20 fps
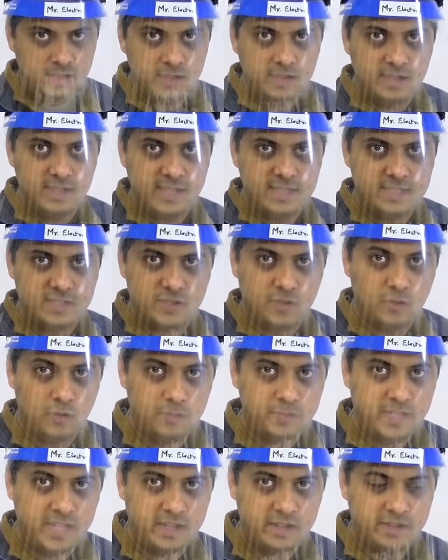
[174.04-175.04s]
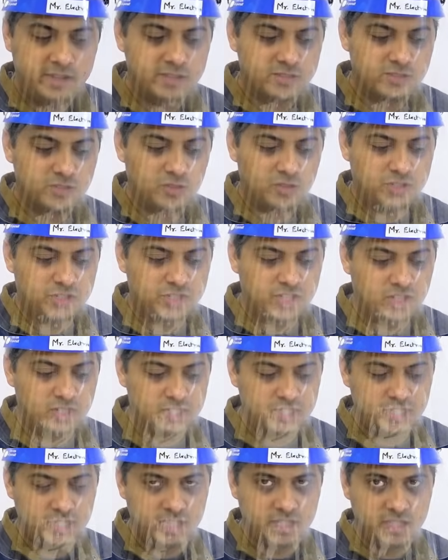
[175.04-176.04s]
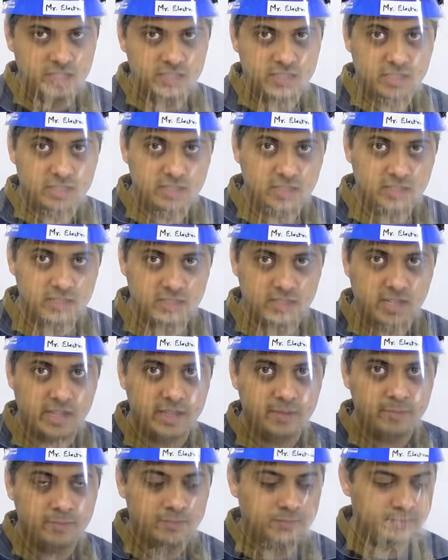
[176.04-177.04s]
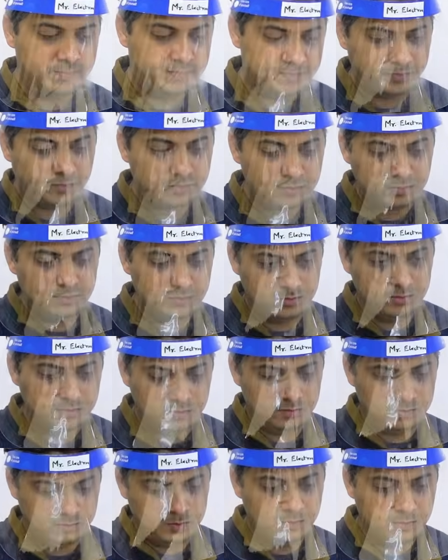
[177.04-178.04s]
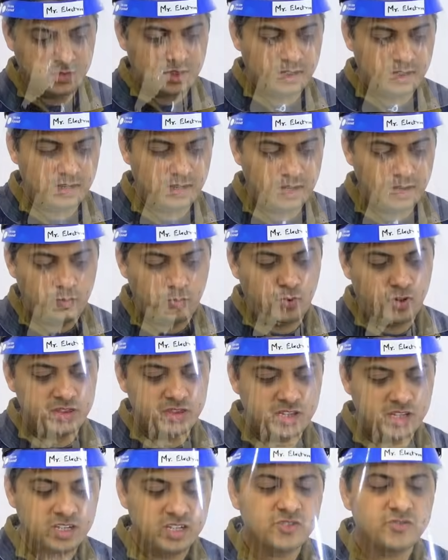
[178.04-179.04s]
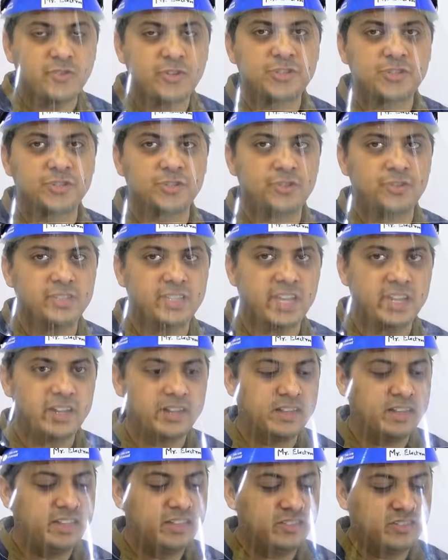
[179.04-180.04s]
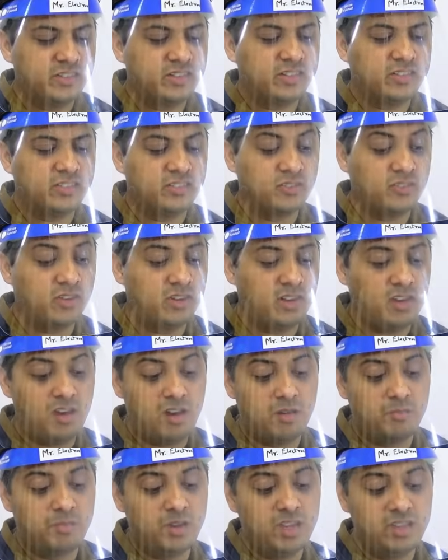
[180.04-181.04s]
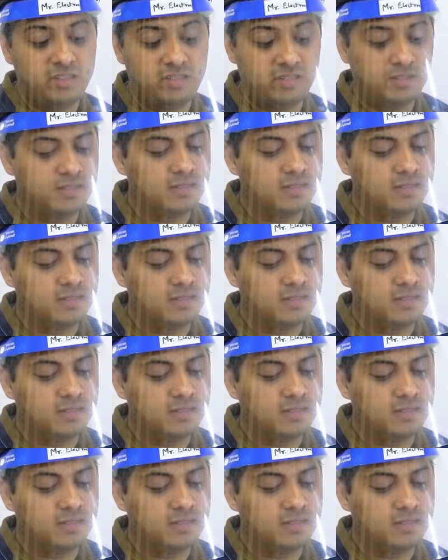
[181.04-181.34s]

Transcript: Let's hope that it does not start circuits this time. Uh, one thing is for sure that at least it is not harmless.